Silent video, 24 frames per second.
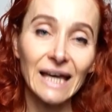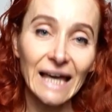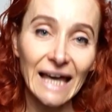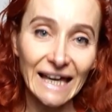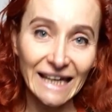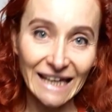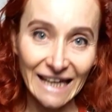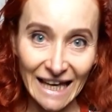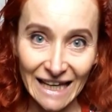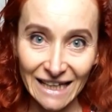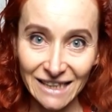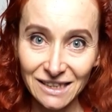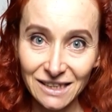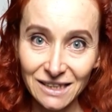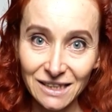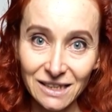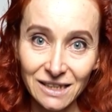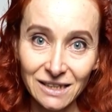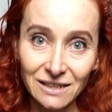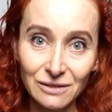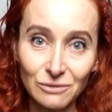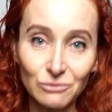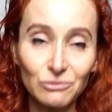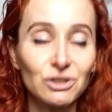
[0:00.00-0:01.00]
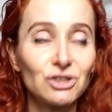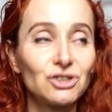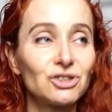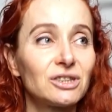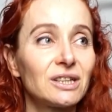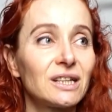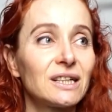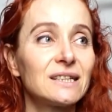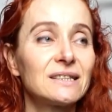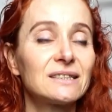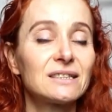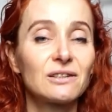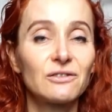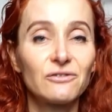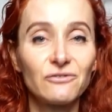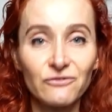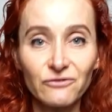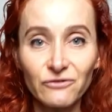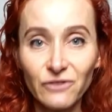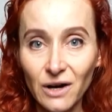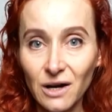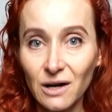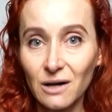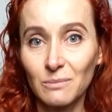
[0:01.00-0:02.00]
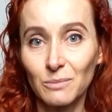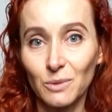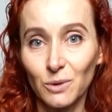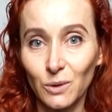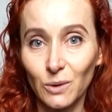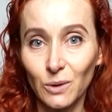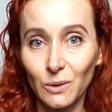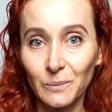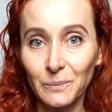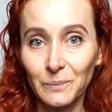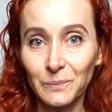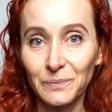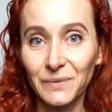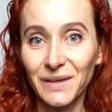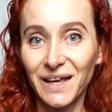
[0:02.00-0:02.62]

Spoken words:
again, which takes far more